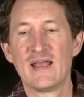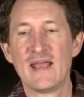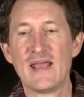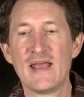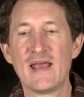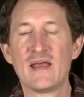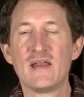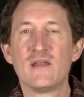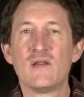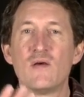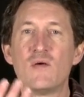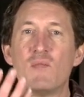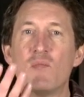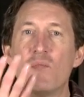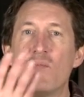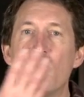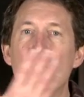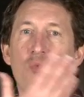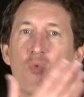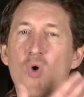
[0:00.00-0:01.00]
and
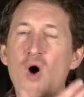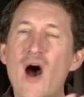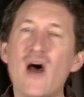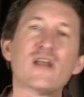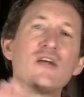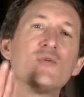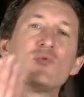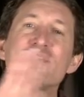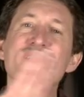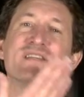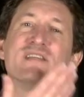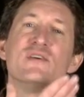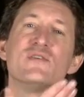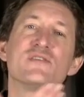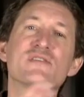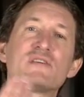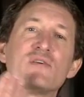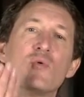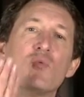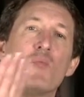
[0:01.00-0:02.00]
water was
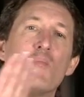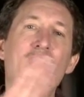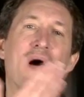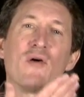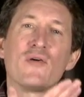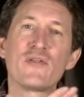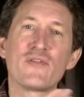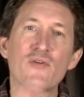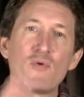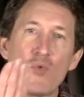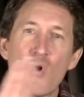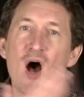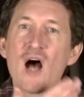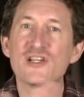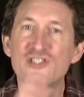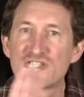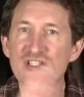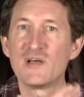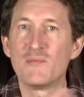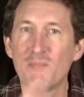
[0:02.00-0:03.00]
used to mouth,
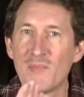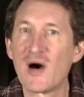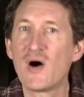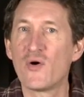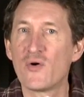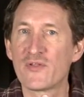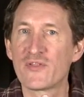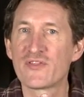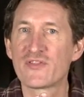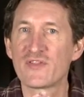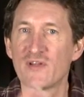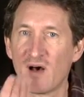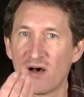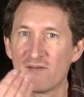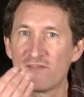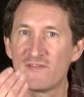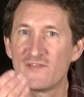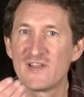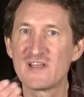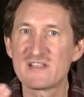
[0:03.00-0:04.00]
wash the mouth
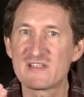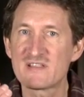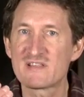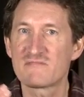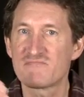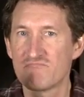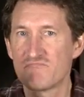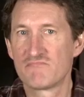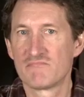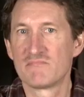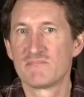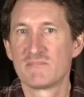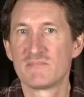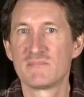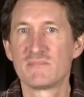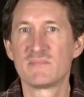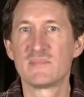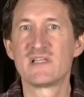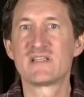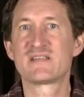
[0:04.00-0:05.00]
of this,
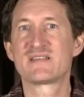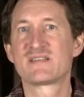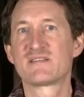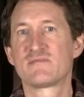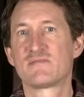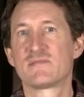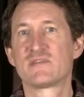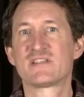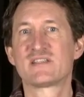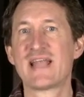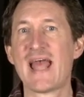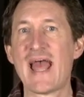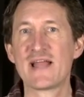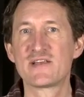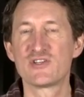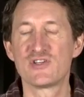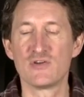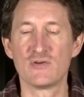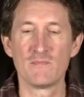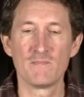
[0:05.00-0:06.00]
this
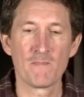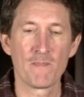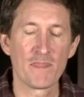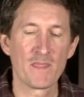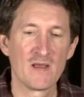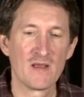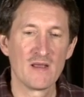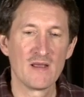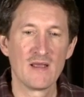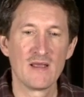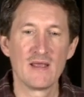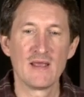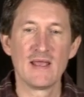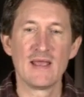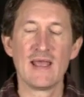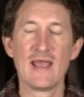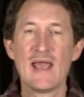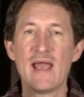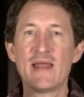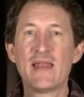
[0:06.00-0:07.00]
statue.
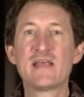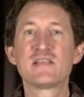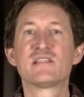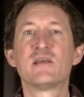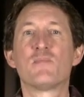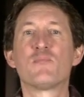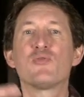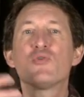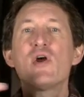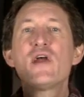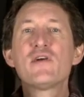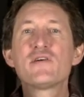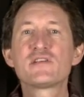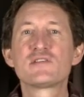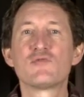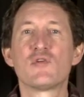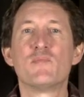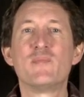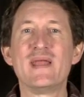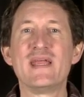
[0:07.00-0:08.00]
And as the
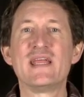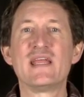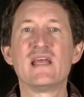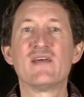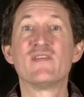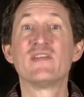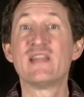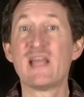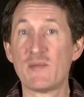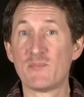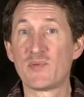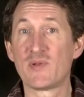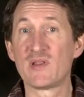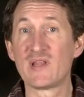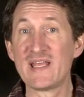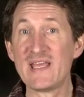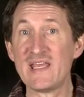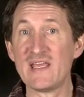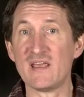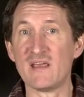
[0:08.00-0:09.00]
prayers were being given, they
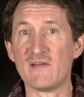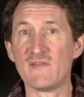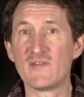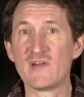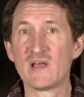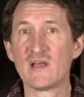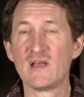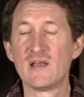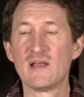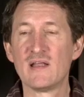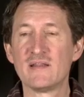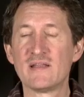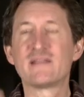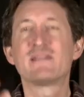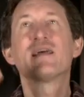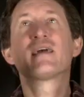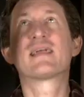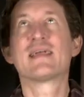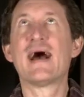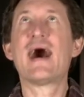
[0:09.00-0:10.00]
believed
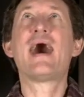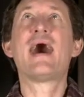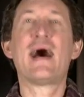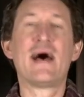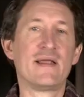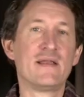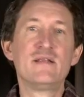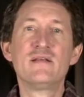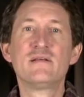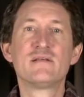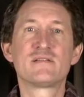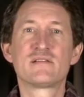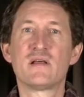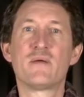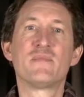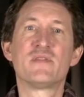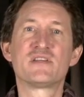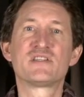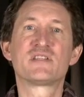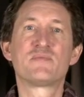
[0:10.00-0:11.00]
that the God,
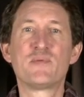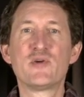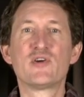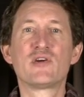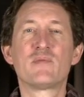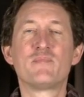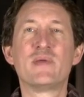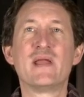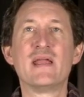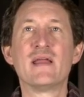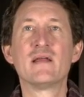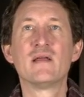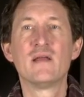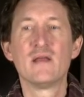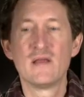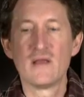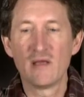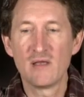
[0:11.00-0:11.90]
some the spirit being,